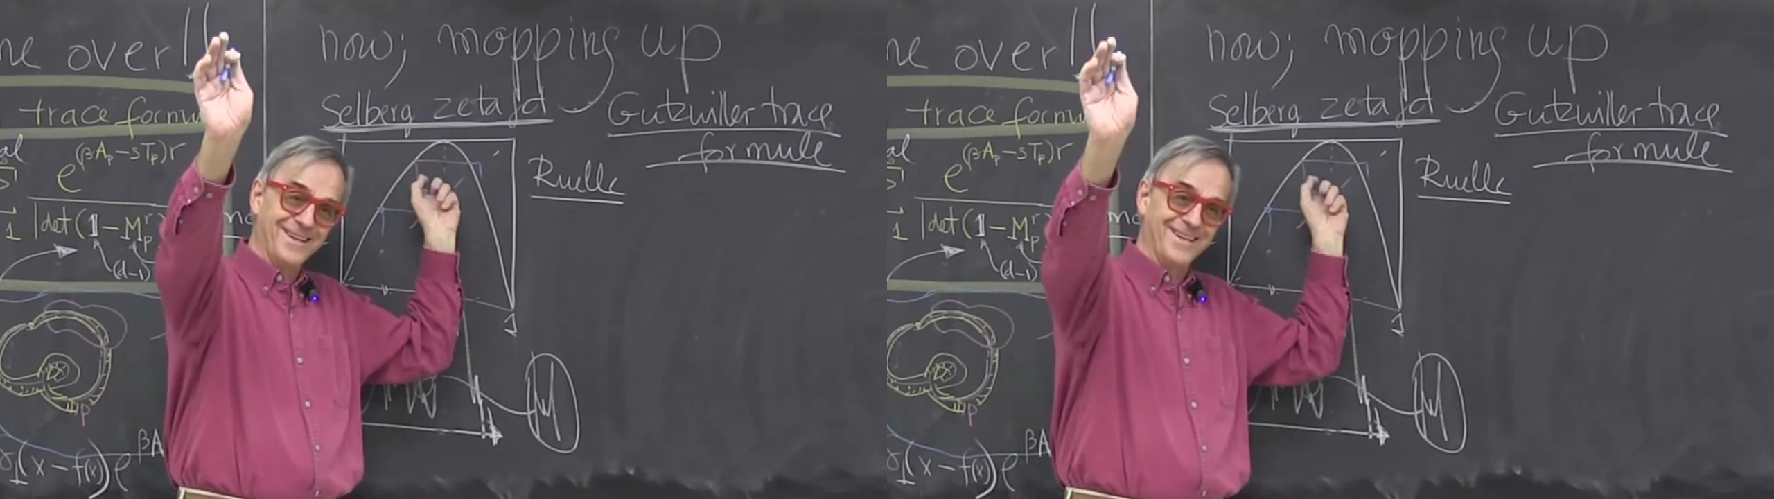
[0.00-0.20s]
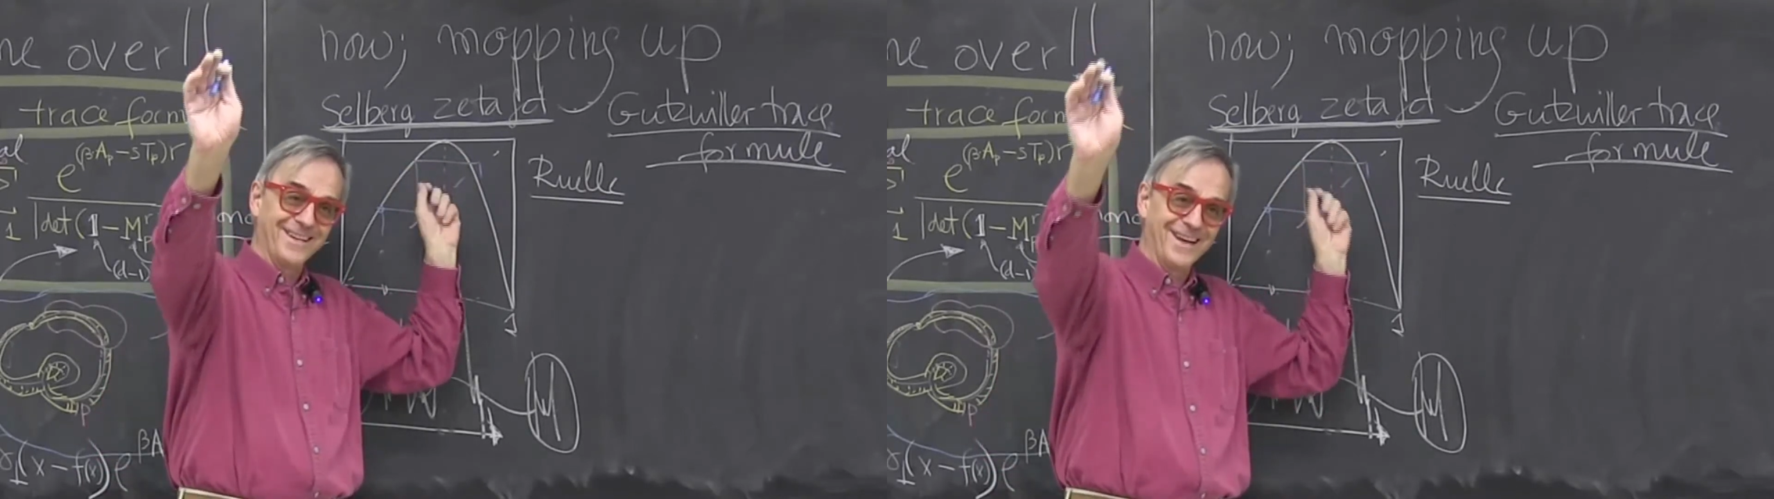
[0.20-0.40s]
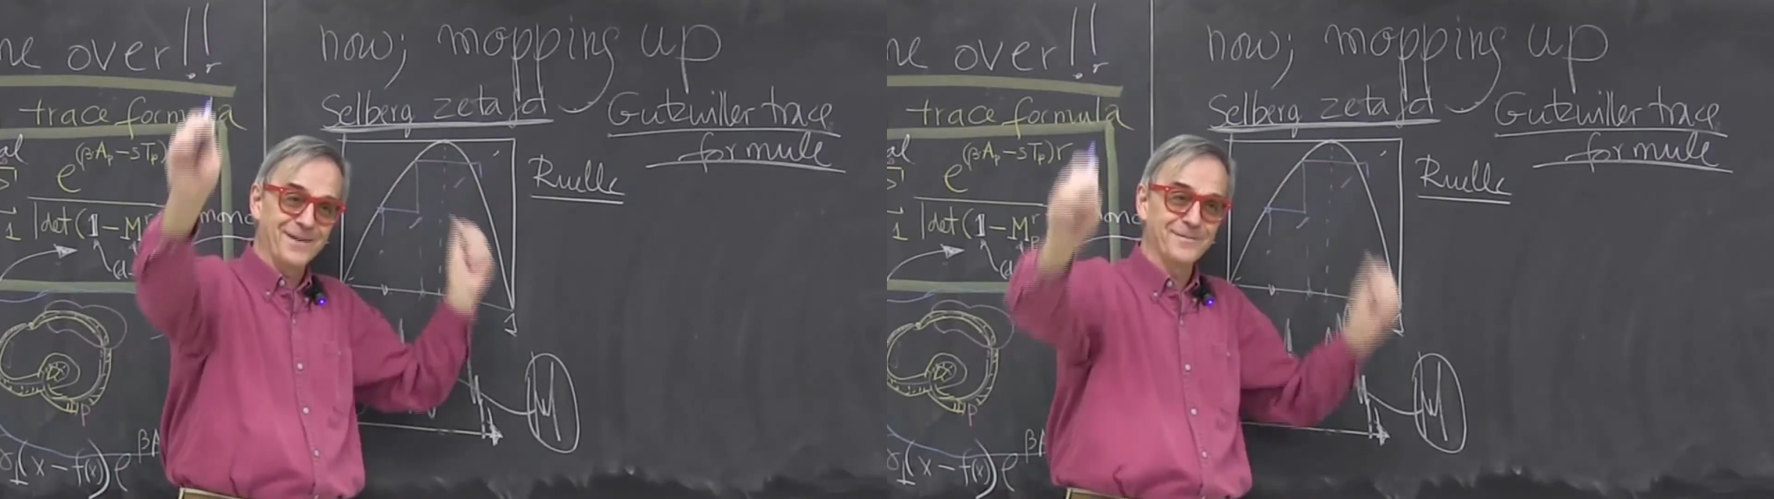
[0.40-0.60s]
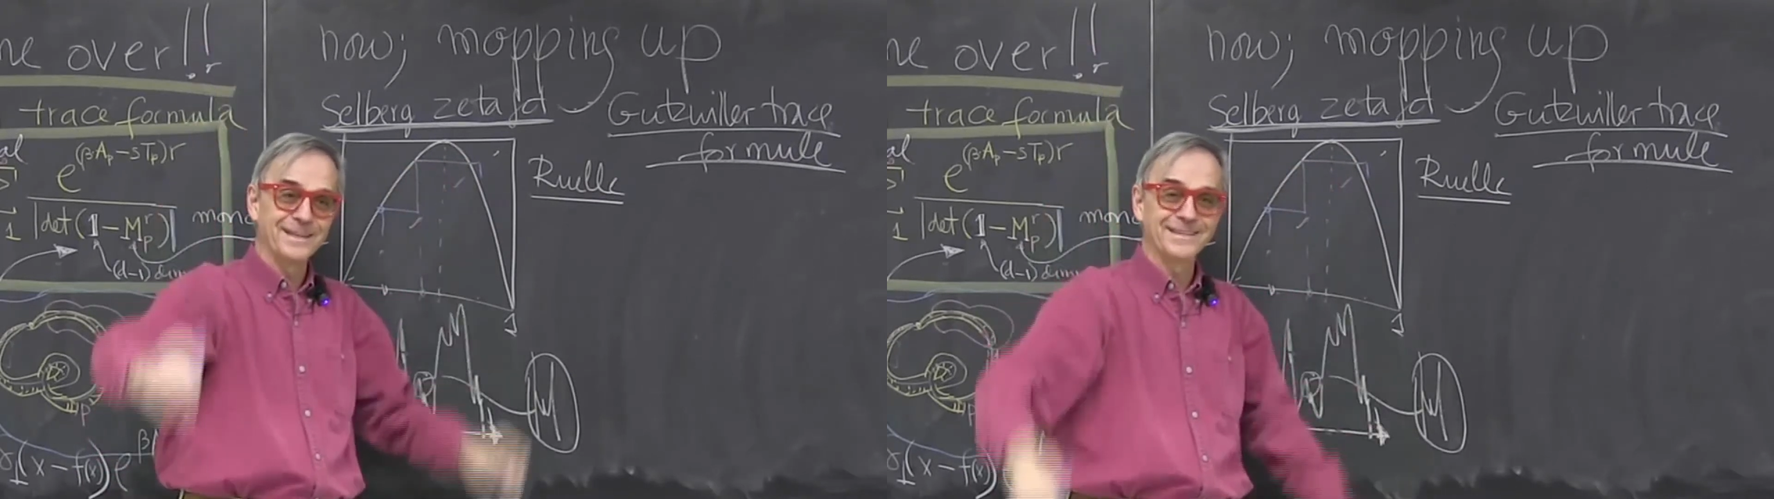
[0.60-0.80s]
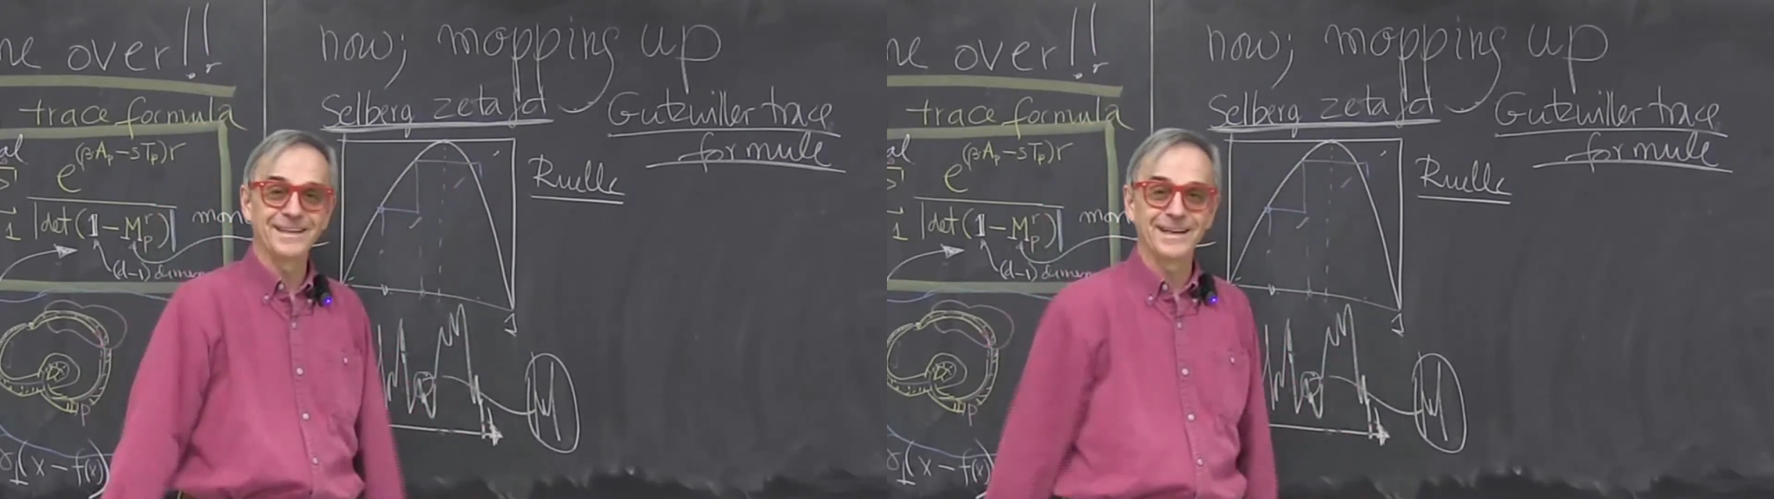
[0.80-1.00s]
And
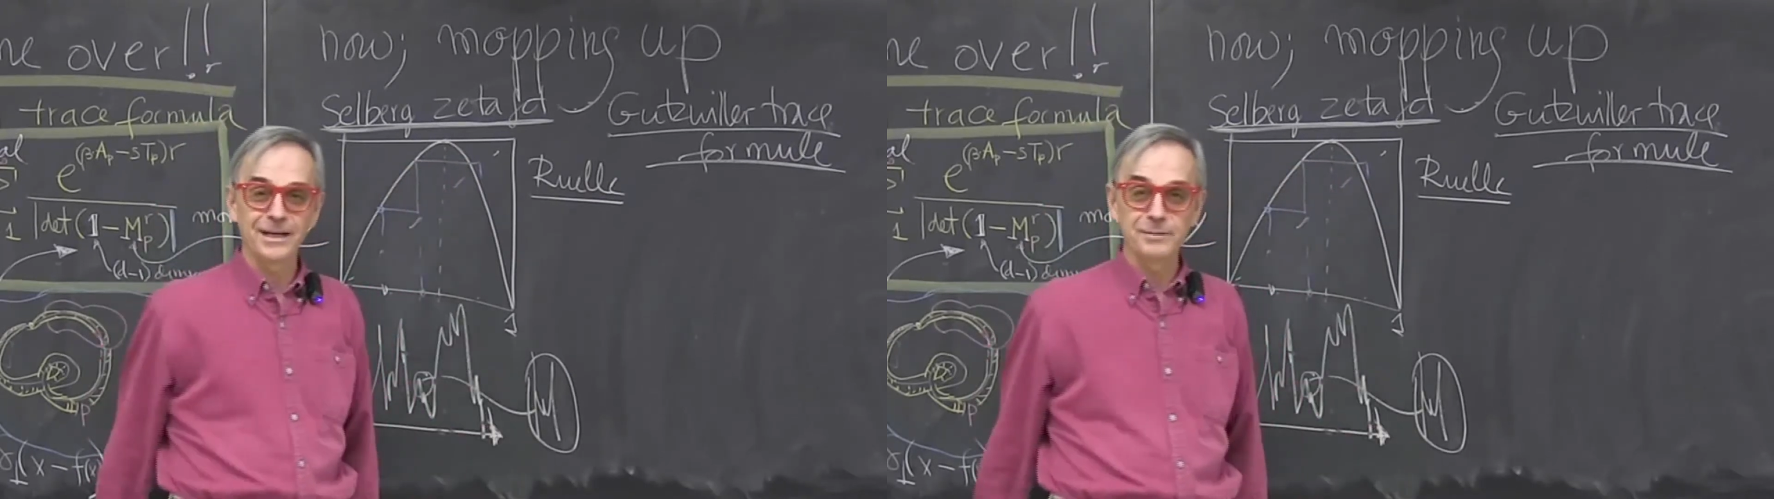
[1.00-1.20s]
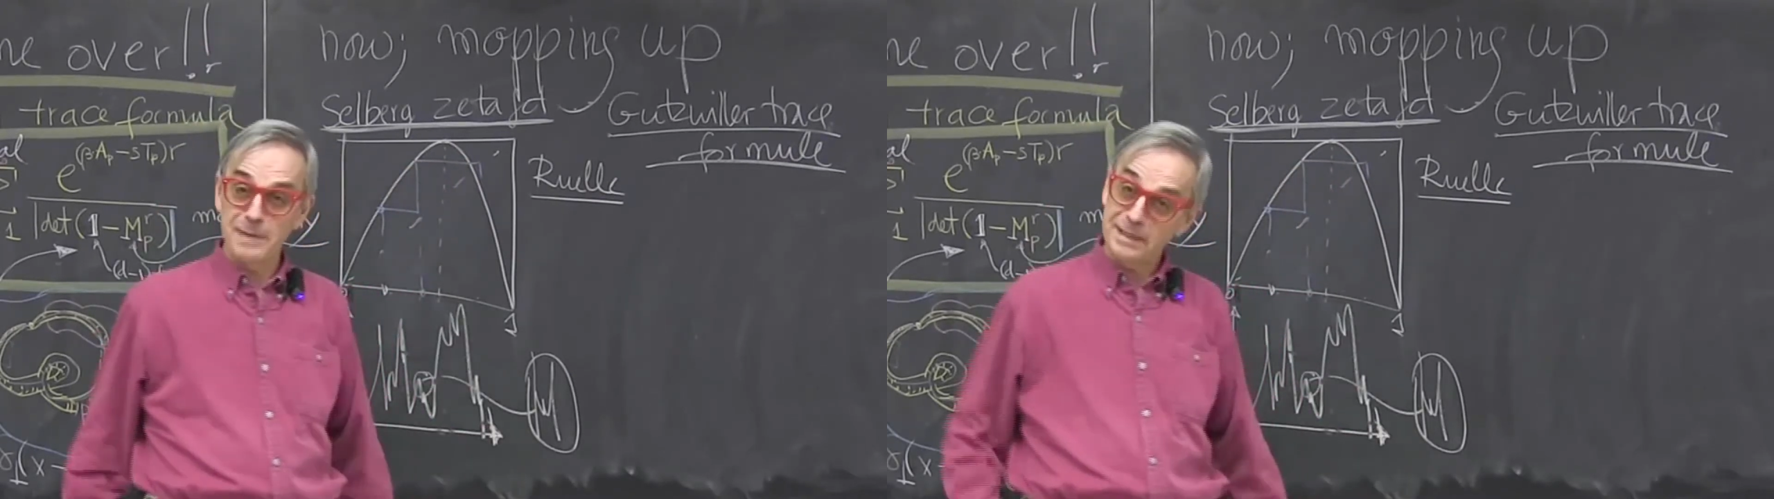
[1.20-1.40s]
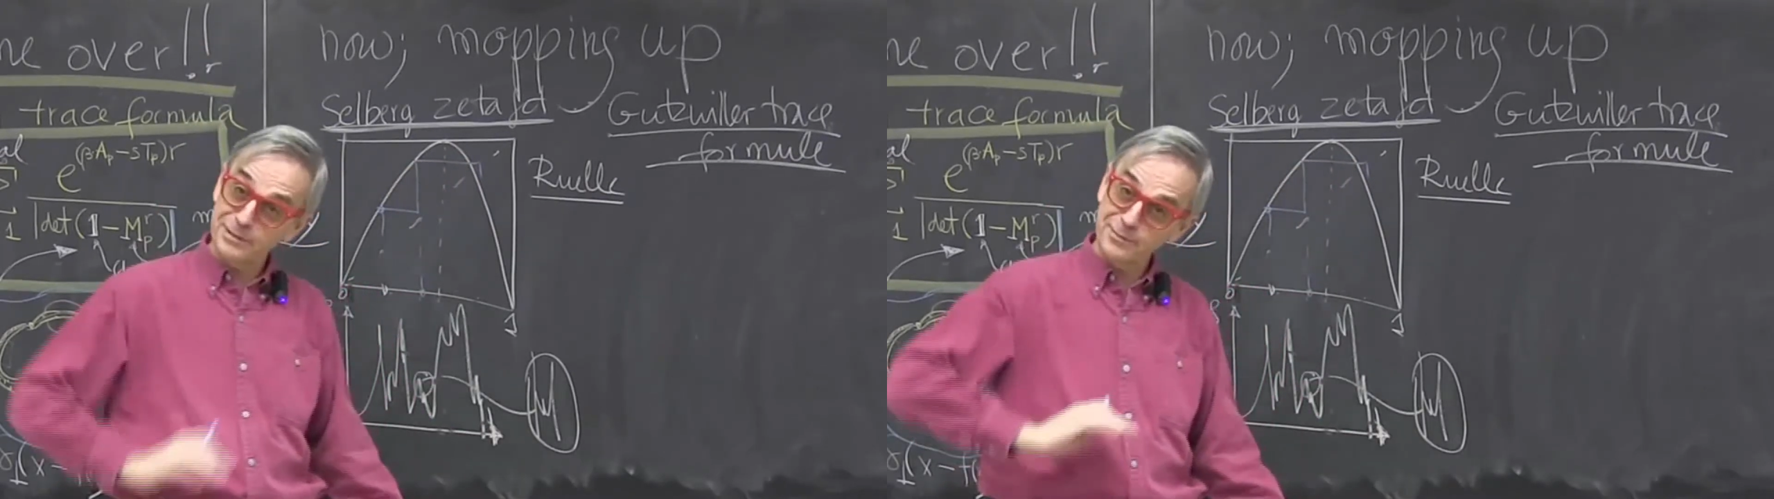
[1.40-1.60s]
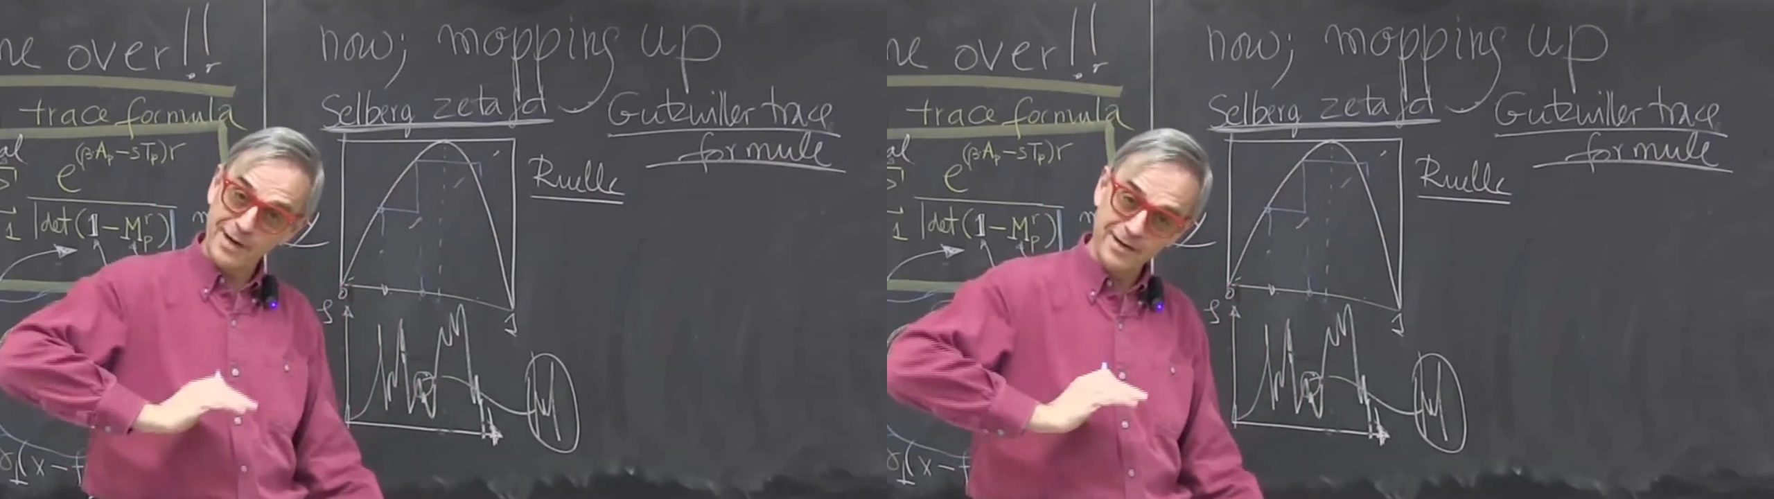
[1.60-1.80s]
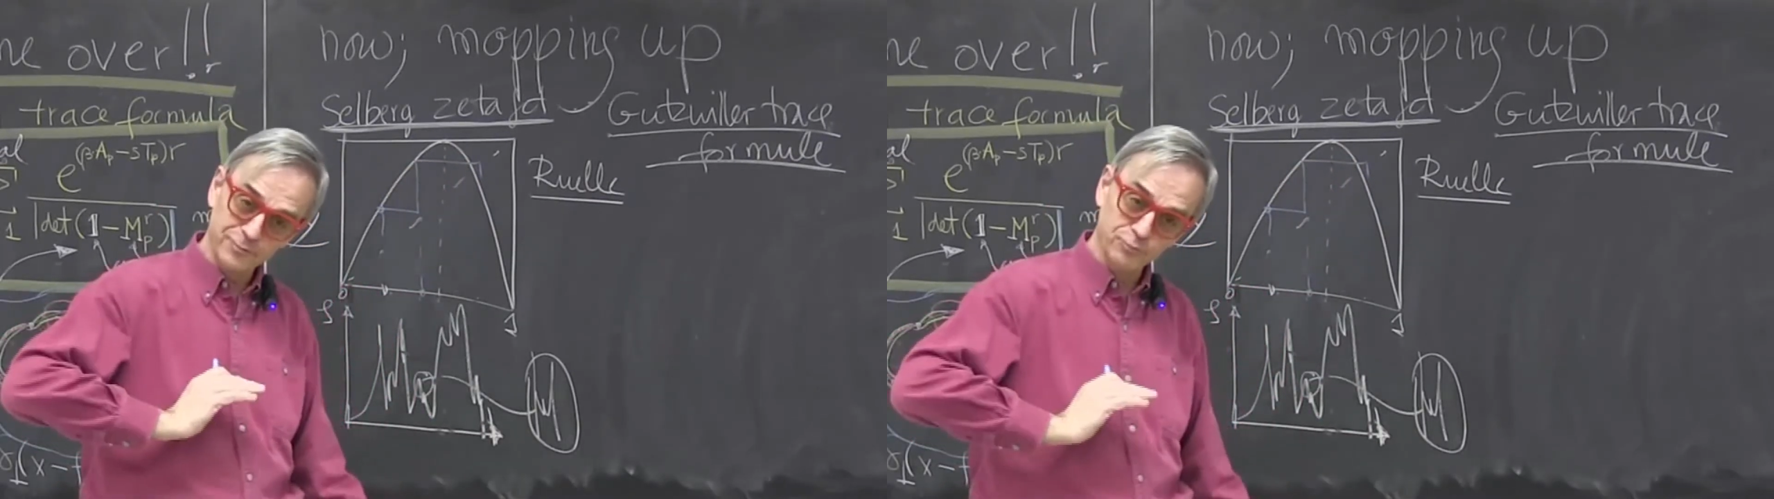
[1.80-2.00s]
he's a brilliant
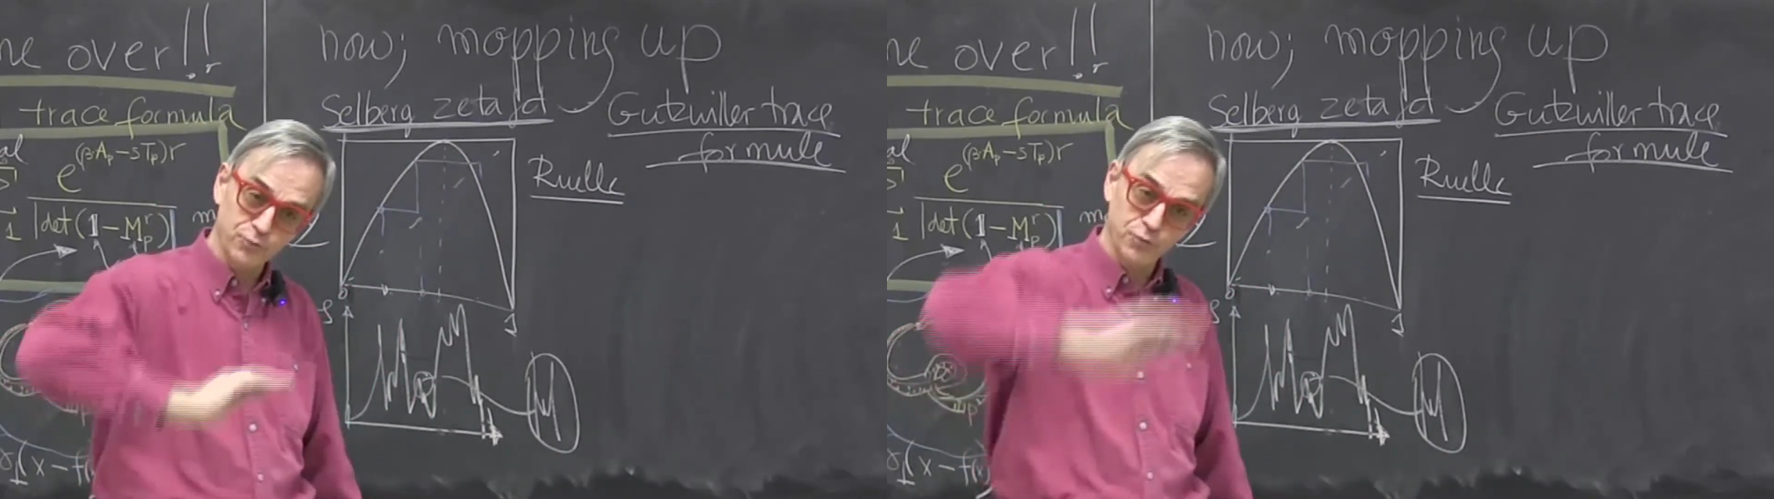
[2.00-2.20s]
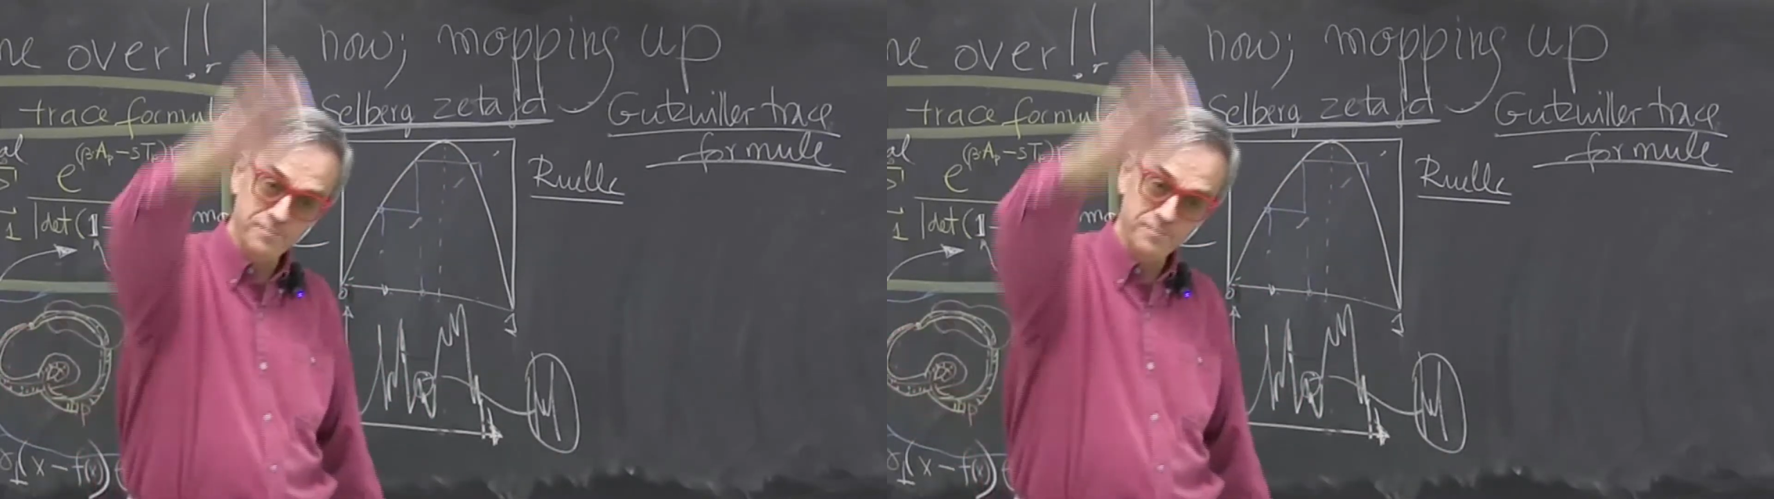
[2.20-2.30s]
mathematician, and he